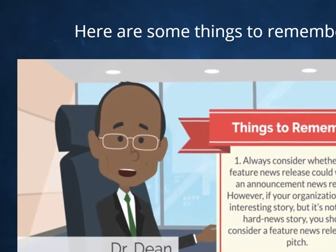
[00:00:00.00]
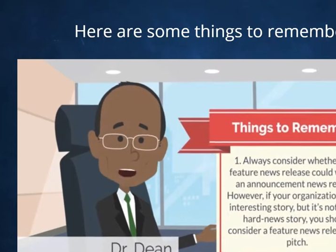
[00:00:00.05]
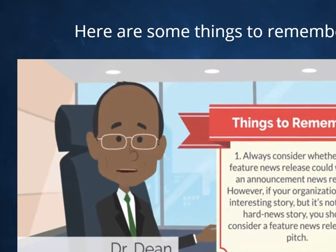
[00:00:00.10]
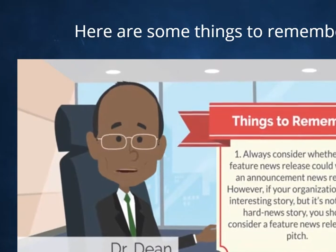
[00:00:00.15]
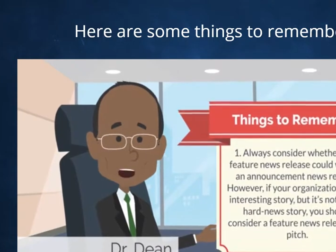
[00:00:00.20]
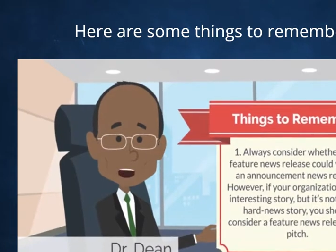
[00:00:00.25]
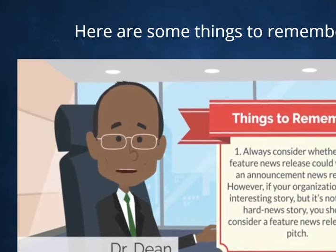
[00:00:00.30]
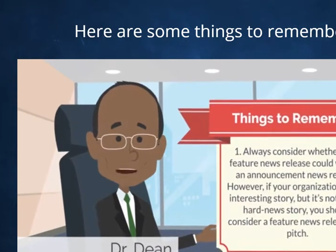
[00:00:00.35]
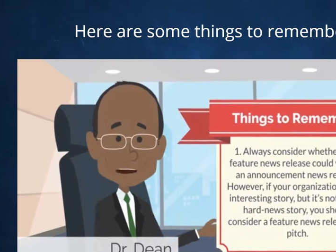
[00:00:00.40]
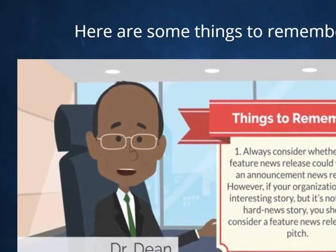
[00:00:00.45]

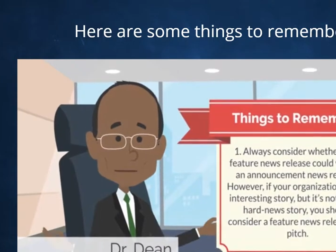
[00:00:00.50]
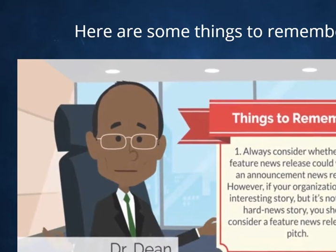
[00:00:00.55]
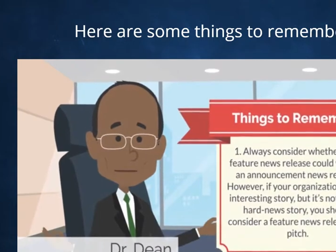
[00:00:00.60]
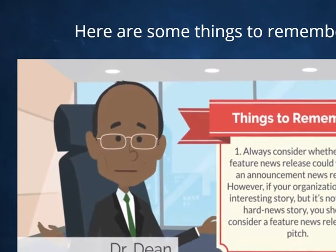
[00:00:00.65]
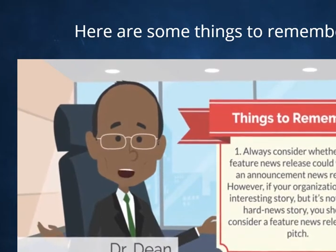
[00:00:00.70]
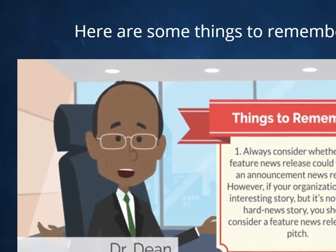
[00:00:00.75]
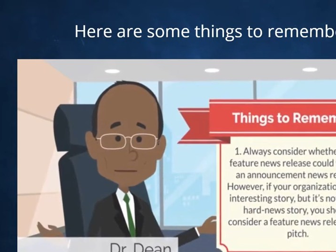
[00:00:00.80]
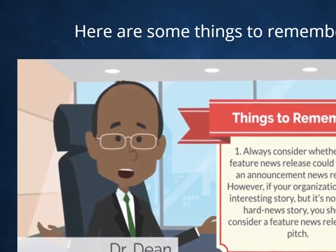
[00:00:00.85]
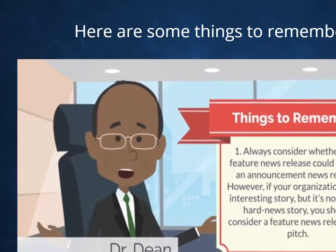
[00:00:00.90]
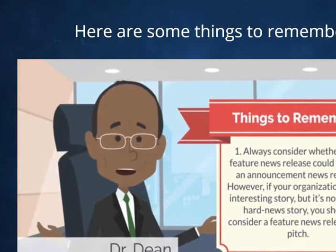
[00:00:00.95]
whether your
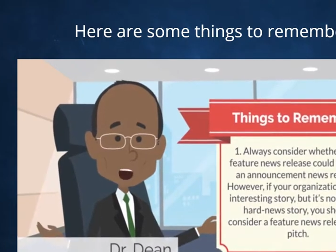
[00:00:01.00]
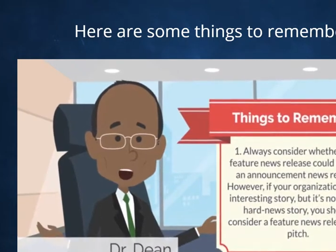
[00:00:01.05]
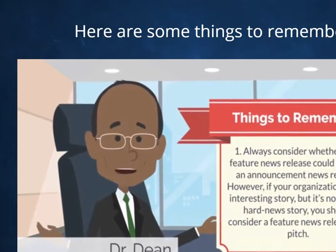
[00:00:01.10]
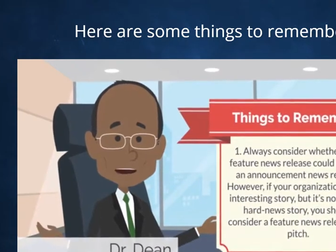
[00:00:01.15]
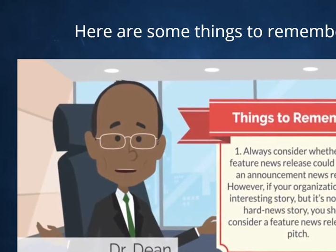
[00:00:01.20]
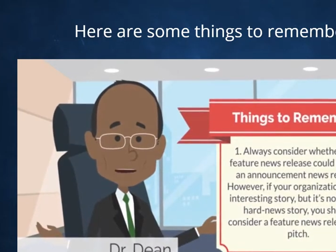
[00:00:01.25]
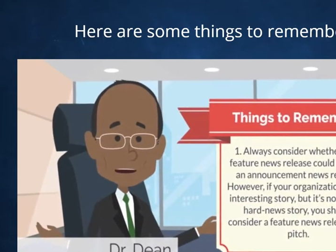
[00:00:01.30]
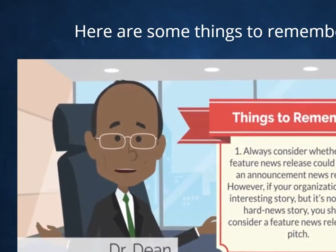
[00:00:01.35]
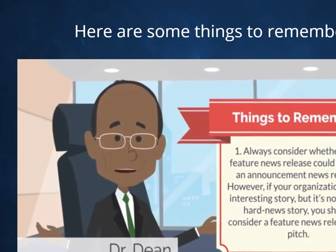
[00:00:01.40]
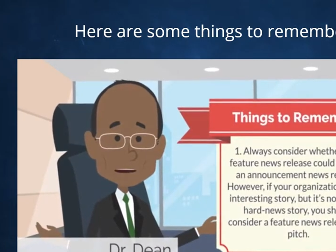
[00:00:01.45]
feature news
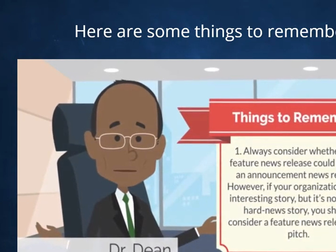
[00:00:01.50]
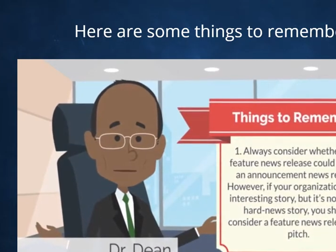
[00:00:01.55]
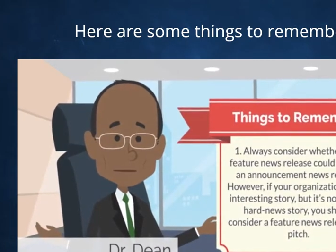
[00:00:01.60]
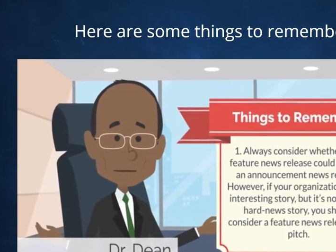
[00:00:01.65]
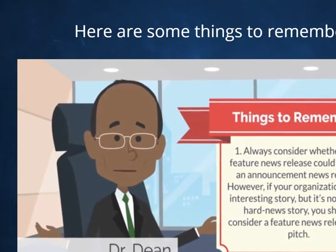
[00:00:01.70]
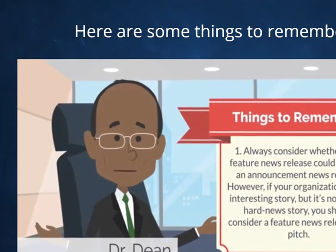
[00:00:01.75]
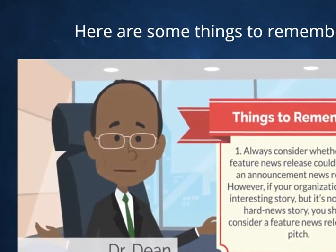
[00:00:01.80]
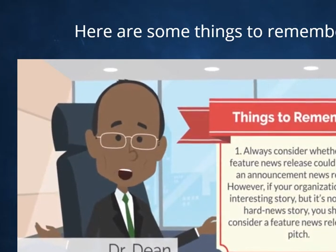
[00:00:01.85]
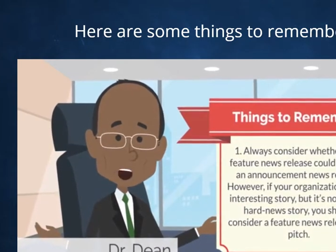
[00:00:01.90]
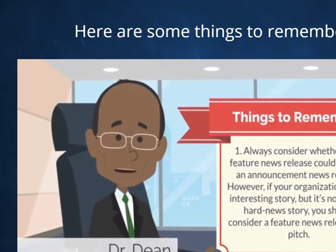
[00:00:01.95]
release
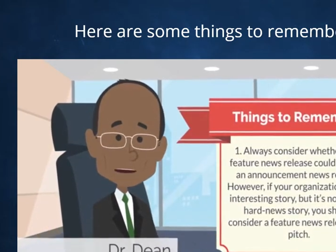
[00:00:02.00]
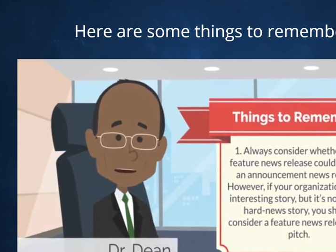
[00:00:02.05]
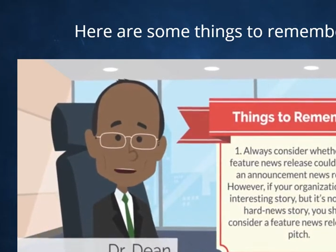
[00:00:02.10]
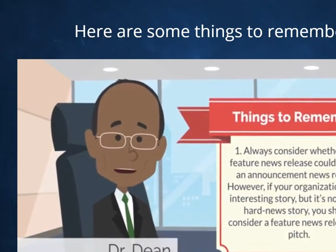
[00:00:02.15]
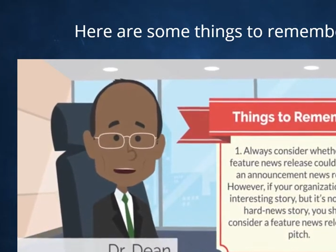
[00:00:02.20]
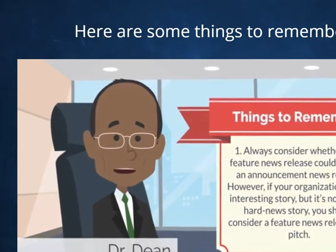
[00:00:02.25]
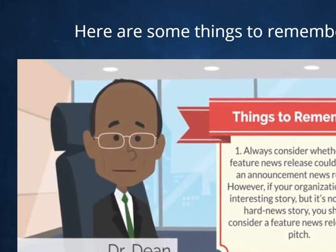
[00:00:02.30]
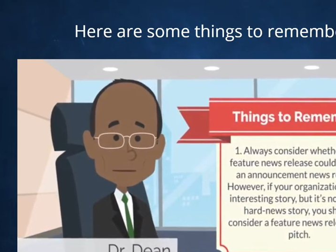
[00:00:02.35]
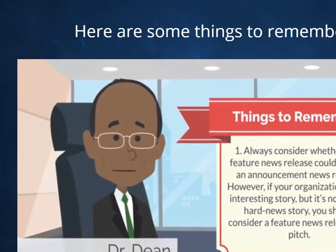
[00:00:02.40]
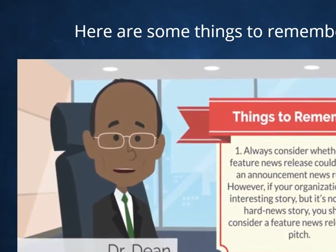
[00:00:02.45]
could
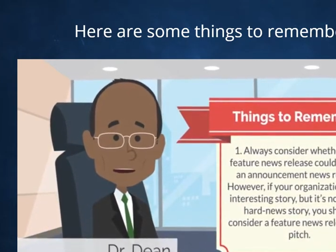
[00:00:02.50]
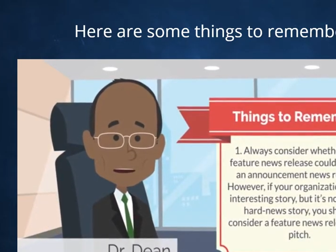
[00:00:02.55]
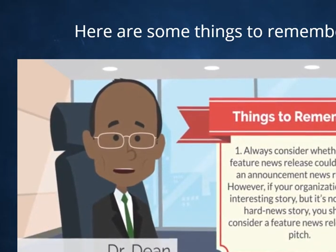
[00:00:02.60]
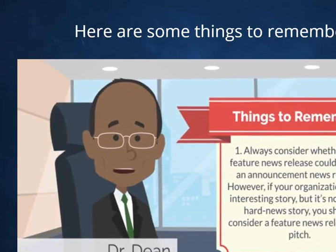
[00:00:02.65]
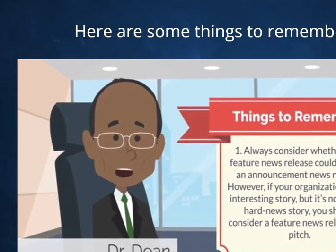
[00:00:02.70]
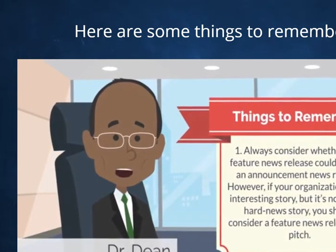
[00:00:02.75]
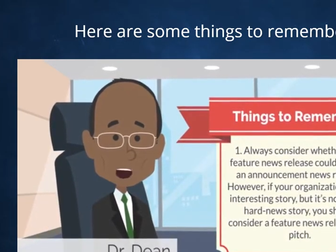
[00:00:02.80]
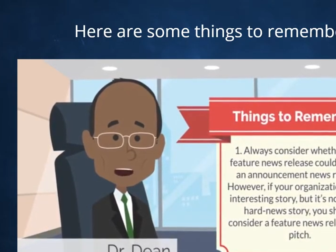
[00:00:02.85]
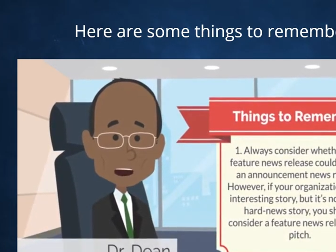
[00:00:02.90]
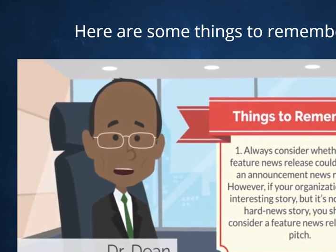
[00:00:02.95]
work as an
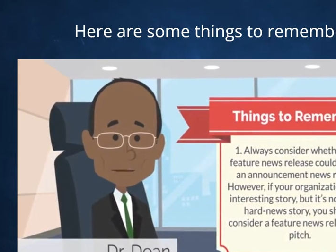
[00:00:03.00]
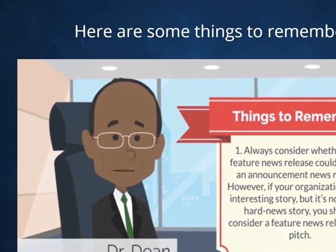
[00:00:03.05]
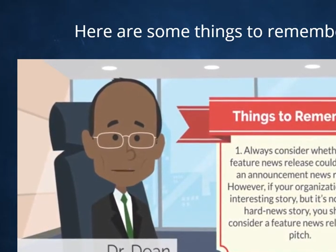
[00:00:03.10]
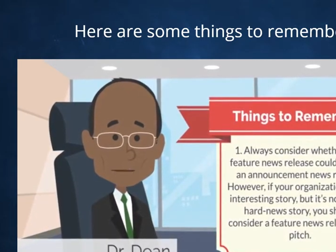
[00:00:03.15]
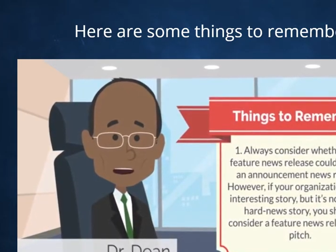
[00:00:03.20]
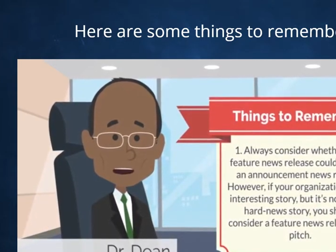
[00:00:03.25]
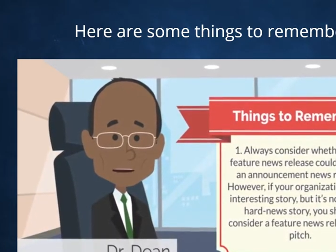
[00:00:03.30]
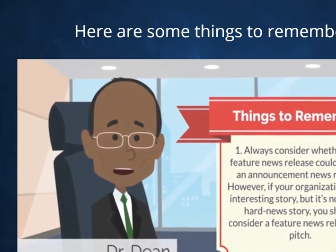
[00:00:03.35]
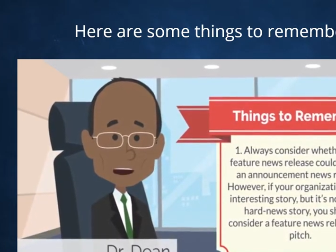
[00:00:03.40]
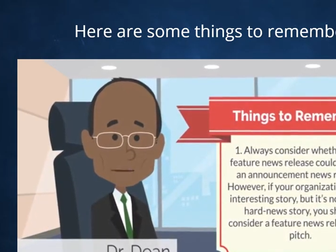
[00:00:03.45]

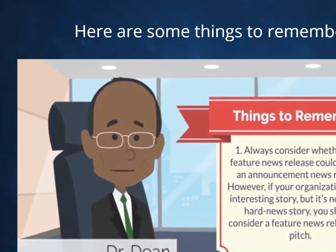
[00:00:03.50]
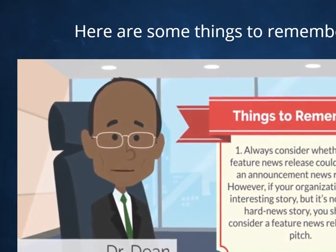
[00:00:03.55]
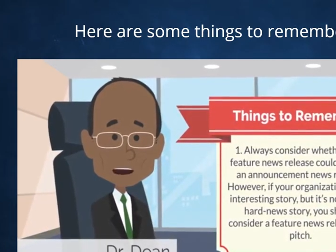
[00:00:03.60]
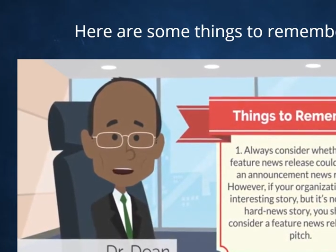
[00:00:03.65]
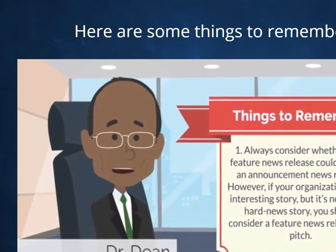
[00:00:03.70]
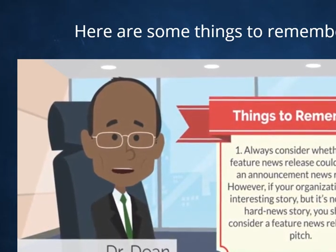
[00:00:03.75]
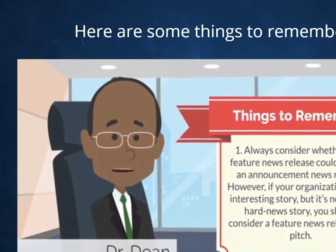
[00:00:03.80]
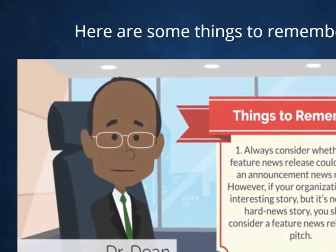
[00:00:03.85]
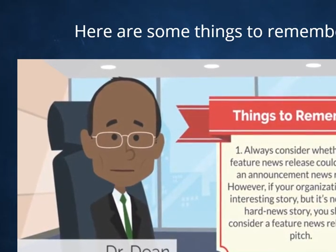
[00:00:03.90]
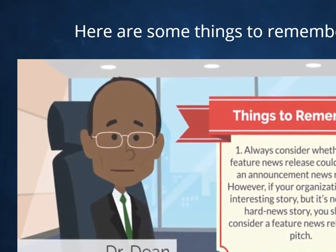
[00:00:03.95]
announcement news
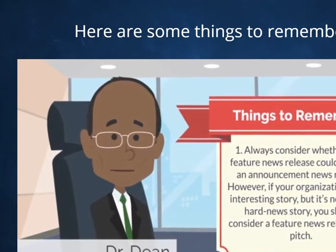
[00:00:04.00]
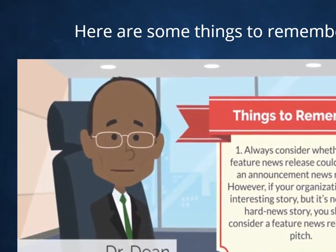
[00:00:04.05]
release.